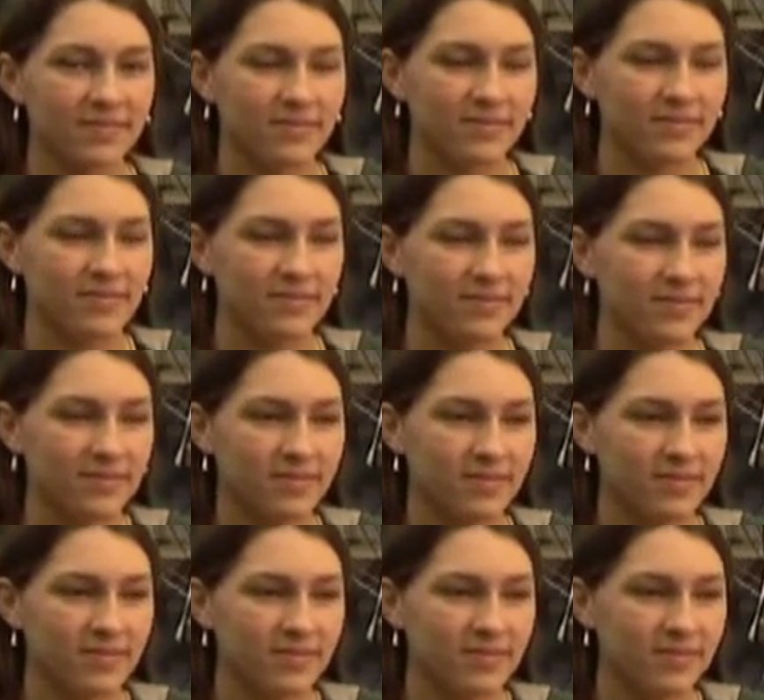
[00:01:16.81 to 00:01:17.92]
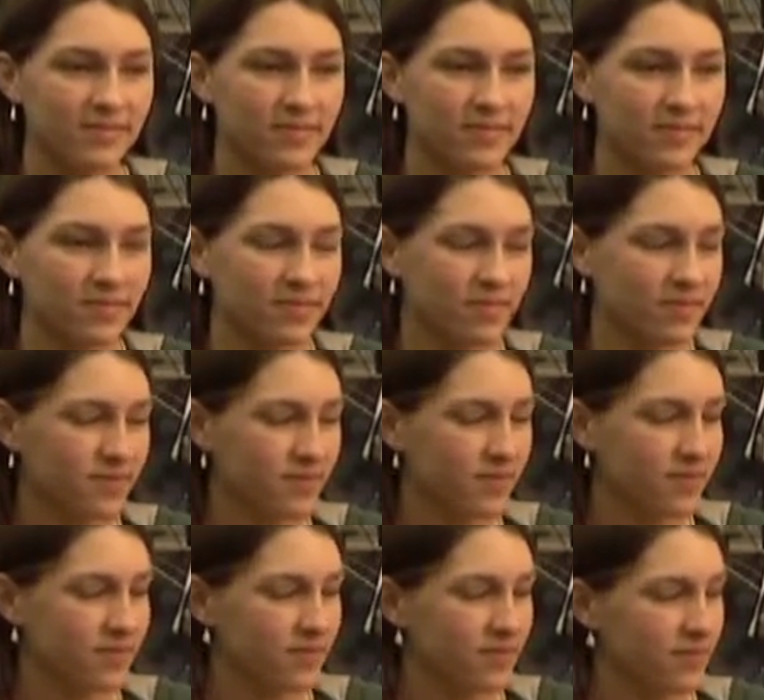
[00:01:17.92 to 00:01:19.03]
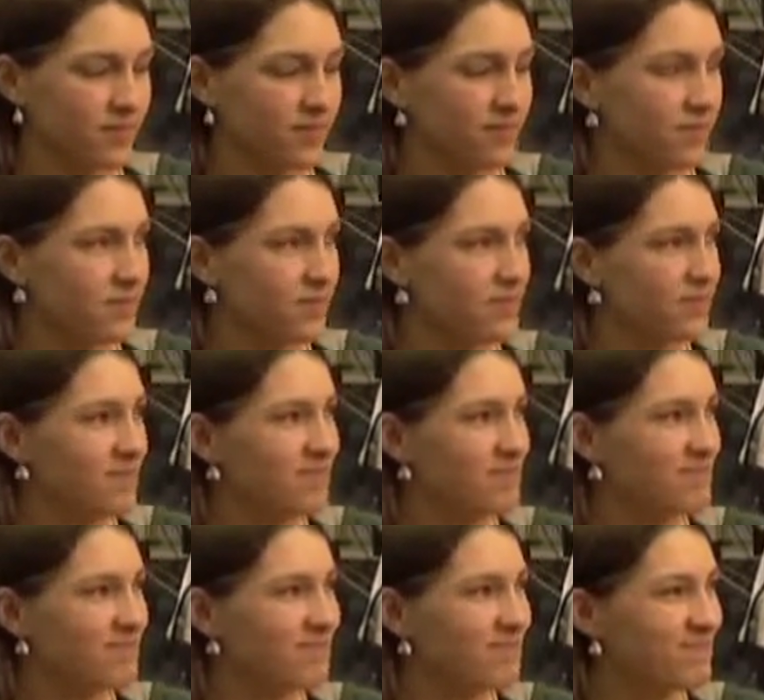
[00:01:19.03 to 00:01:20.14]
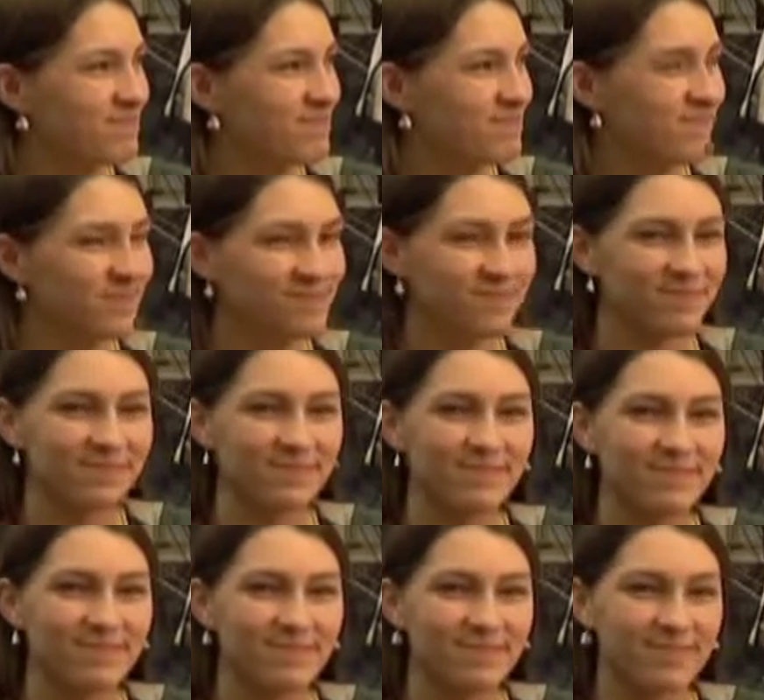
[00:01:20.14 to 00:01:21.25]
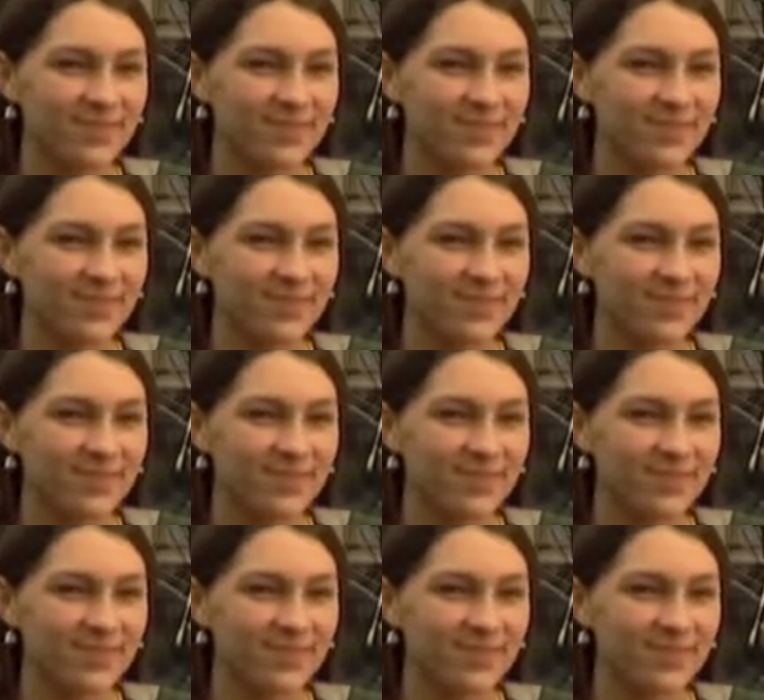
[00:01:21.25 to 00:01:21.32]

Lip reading: No words are spoken by the person on screen.